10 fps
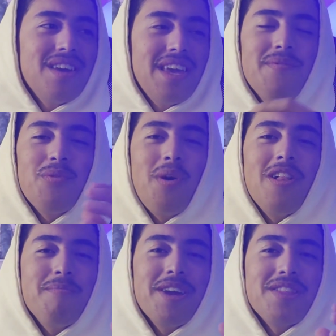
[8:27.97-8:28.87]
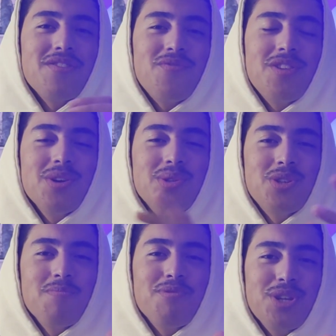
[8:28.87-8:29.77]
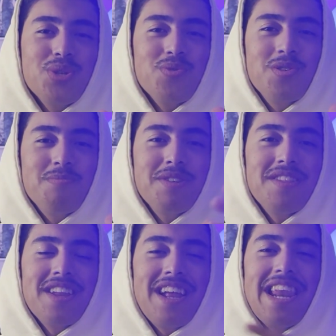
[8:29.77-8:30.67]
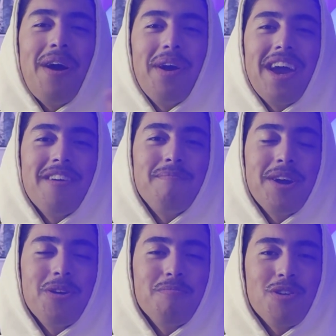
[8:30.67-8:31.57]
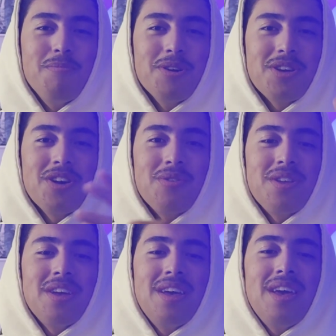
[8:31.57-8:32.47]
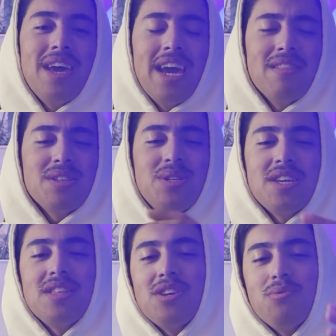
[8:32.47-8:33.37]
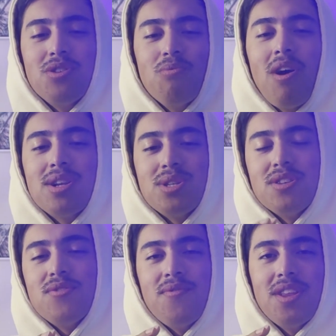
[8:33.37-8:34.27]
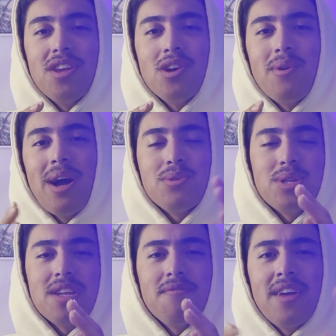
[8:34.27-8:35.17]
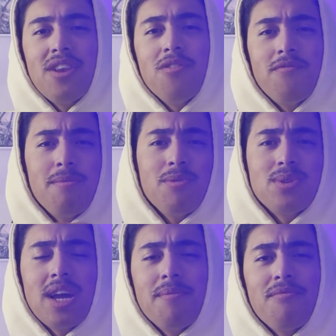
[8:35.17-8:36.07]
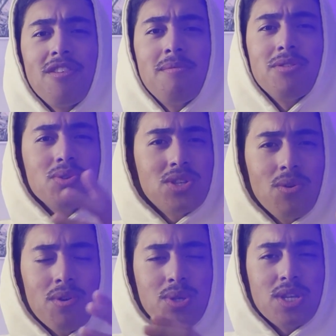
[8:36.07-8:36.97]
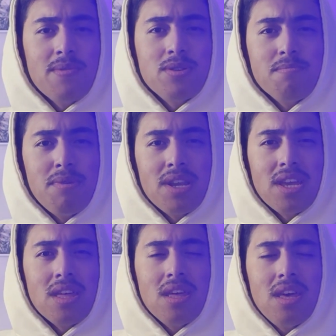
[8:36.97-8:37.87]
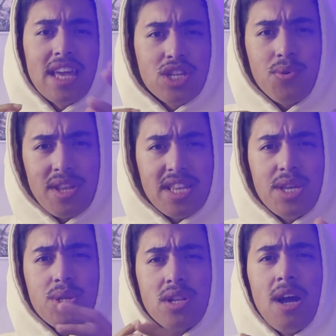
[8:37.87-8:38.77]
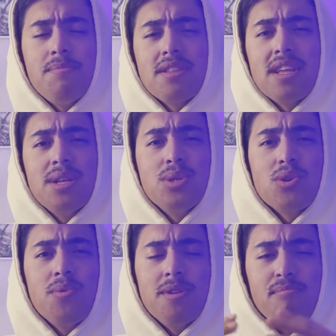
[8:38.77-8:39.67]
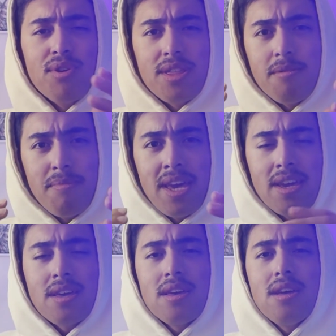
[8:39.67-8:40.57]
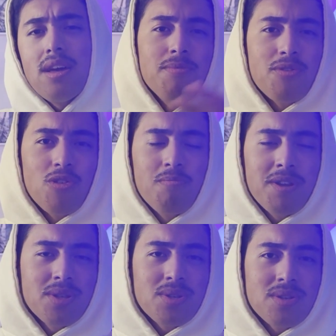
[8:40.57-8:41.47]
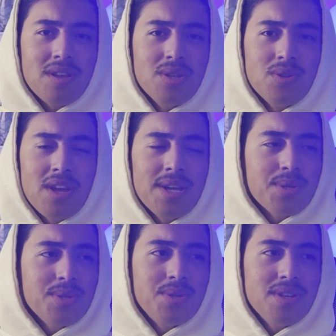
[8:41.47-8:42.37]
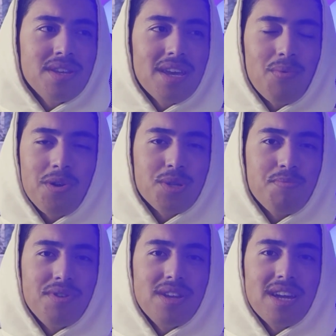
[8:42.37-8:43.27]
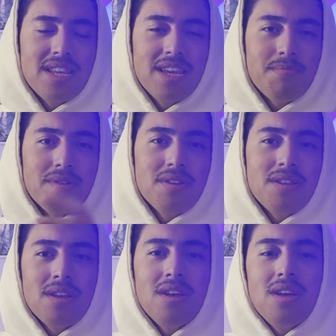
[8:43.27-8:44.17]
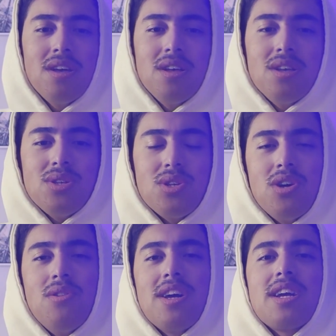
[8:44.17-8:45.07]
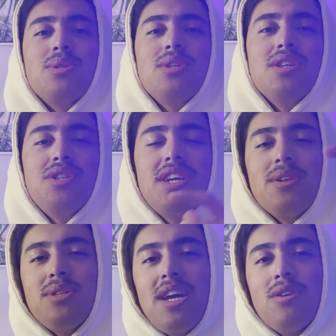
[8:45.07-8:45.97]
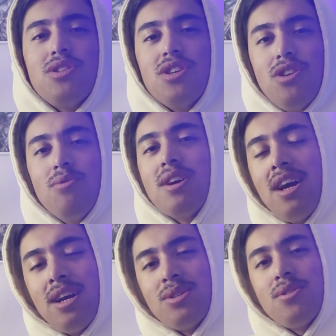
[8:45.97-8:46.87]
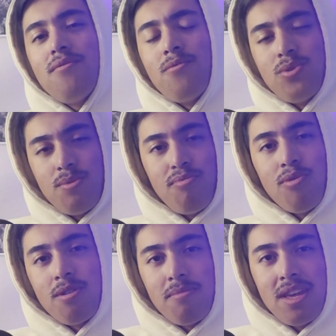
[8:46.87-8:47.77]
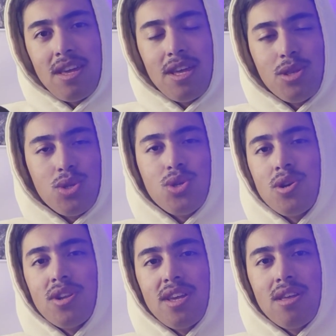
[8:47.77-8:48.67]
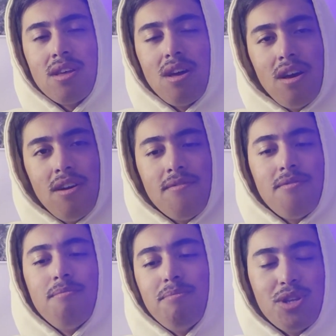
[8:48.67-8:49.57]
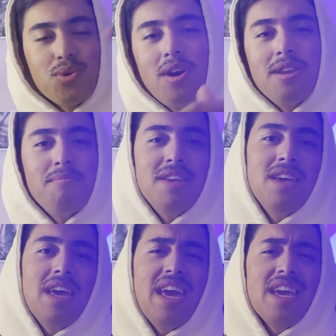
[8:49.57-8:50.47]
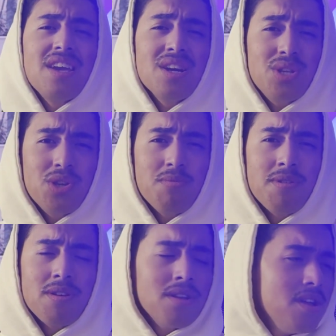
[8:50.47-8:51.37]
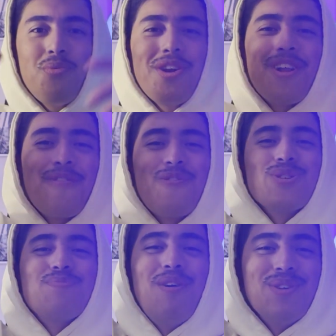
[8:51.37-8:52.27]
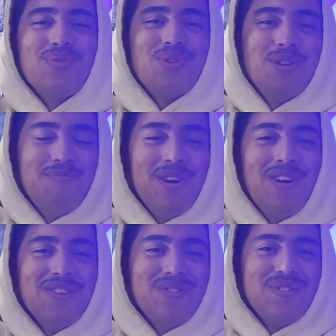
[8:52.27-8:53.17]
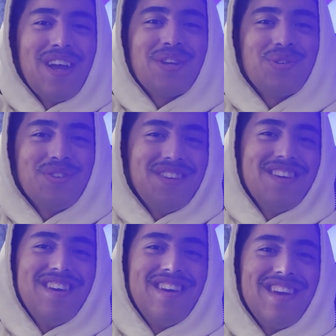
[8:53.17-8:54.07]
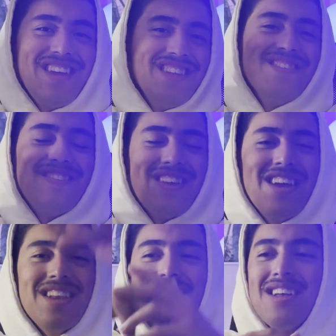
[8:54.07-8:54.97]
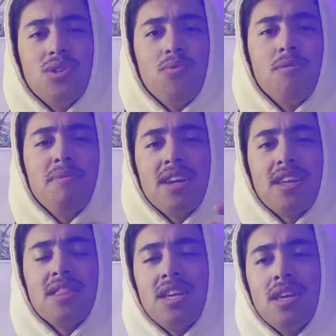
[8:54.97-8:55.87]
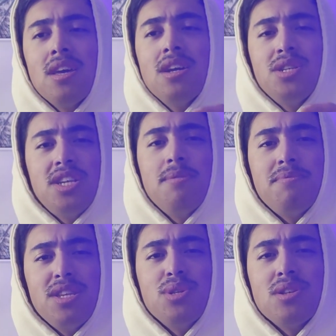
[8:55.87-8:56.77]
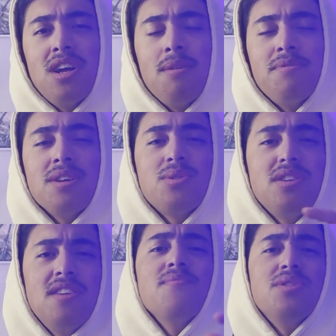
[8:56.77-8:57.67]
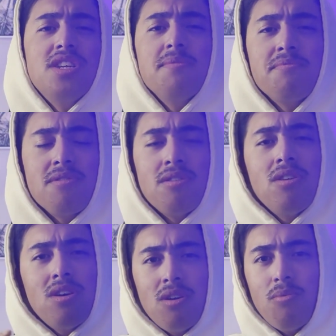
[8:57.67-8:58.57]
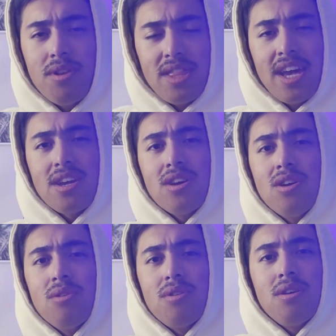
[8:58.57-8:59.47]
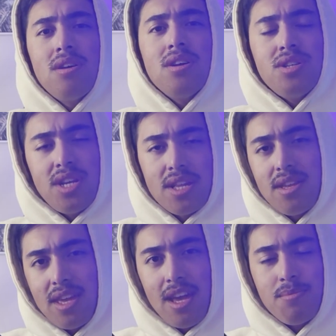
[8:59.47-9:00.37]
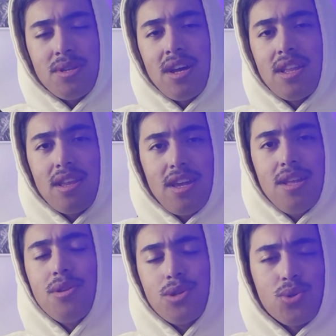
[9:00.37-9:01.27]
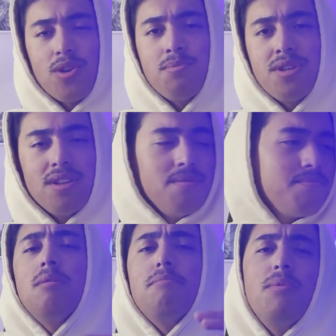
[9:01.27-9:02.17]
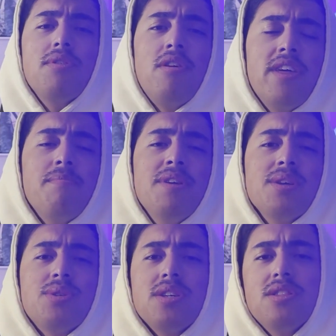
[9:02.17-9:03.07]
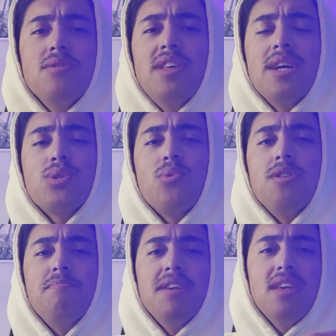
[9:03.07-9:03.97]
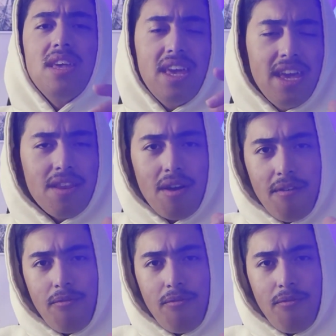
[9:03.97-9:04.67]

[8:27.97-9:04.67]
even while I'm making this video, it's still pretty surreal to me that I have my own promo code. And let's say that you do watch this video outside of that November time frame and you still want to save some money and get you a decent optic that isn't going to break the bank. From the groupings, as you guys can see, it works pretty goddamn good. So like I said, shouts out to you guys for supporting me in this journey of me trying to be a gun tuber. We got our first sponsorship, y'all. This is actually insane. So we're making the cheap, decent optics even cheaper with that code. Check the campsite in the description. But with all that being said though, that's going to be it